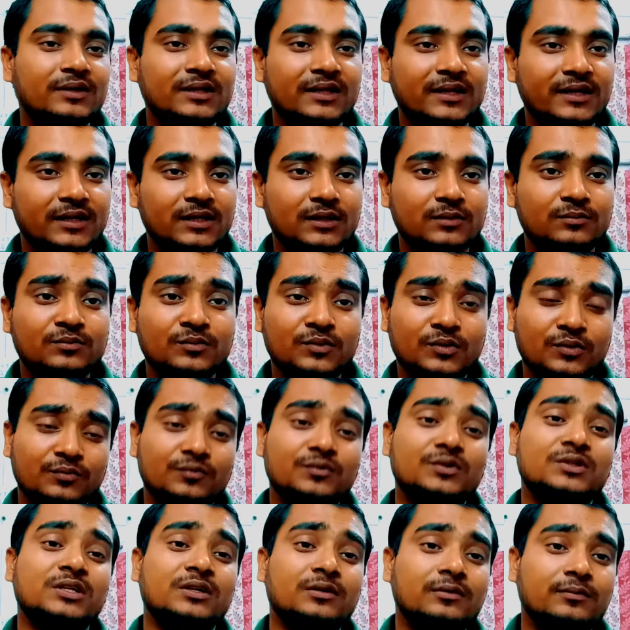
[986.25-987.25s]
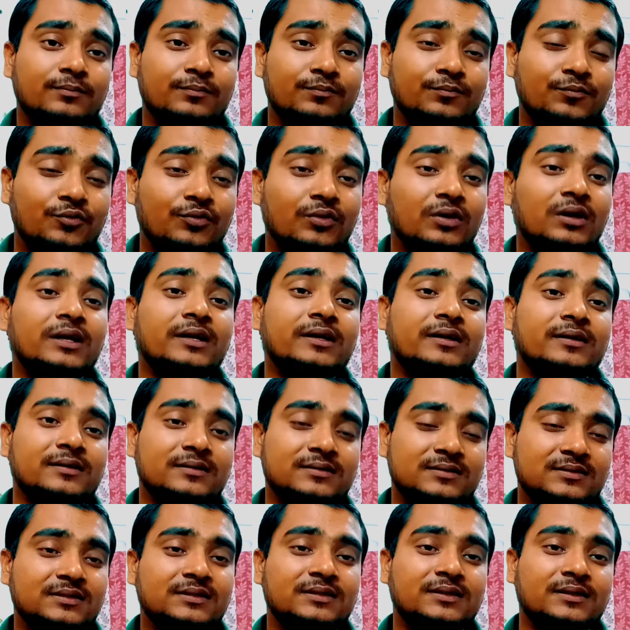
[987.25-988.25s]
Narayanam, which I fully
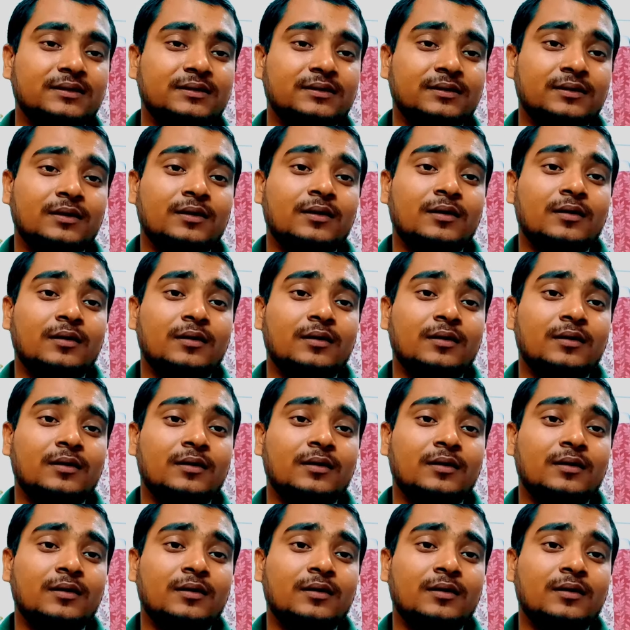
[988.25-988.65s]
consider